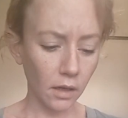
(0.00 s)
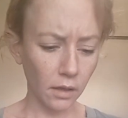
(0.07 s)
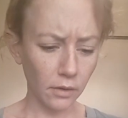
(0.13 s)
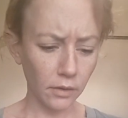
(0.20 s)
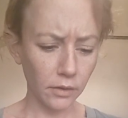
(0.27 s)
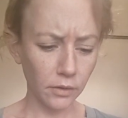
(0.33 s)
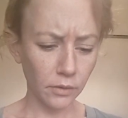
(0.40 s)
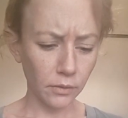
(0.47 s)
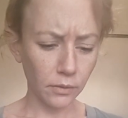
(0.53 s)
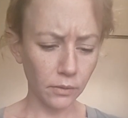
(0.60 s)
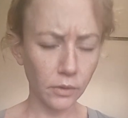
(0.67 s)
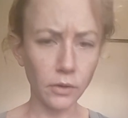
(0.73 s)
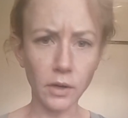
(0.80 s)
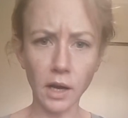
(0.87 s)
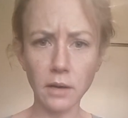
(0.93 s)

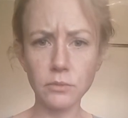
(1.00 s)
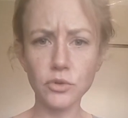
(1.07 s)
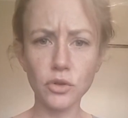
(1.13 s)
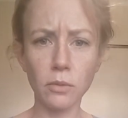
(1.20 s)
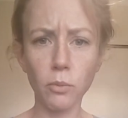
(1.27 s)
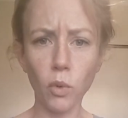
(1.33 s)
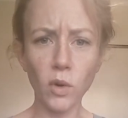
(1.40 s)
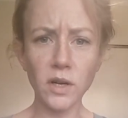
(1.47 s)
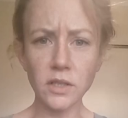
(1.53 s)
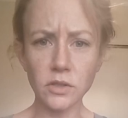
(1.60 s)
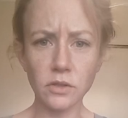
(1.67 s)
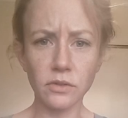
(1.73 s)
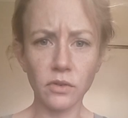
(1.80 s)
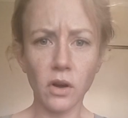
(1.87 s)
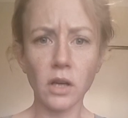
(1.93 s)
you come to a
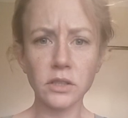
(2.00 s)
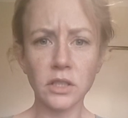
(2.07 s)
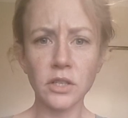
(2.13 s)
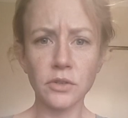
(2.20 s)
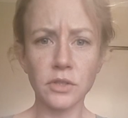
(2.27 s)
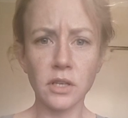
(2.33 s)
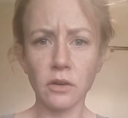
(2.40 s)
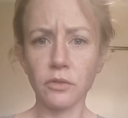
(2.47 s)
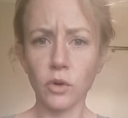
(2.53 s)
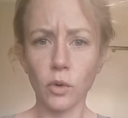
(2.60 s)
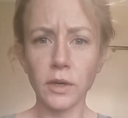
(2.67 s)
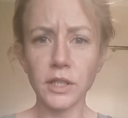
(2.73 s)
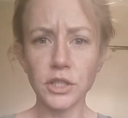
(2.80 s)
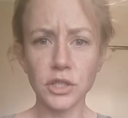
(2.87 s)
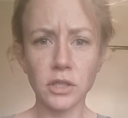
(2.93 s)
point of asking yourself a
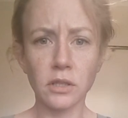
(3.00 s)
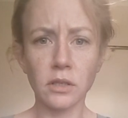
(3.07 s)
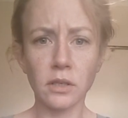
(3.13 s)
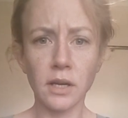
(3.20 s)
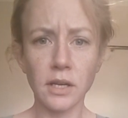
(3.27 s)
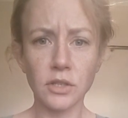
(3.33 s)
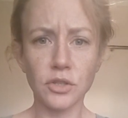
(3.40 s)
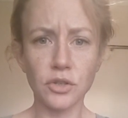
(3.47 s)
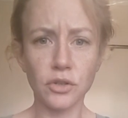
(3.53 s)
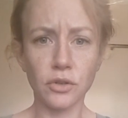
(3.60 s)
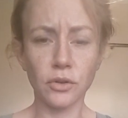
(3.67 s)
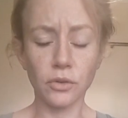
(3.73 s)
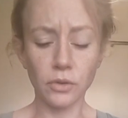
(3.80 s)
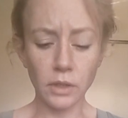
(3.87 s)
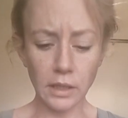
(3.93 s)
question as
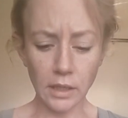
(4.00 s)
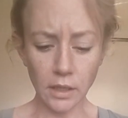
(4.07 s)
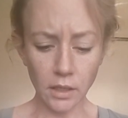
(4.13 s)
to,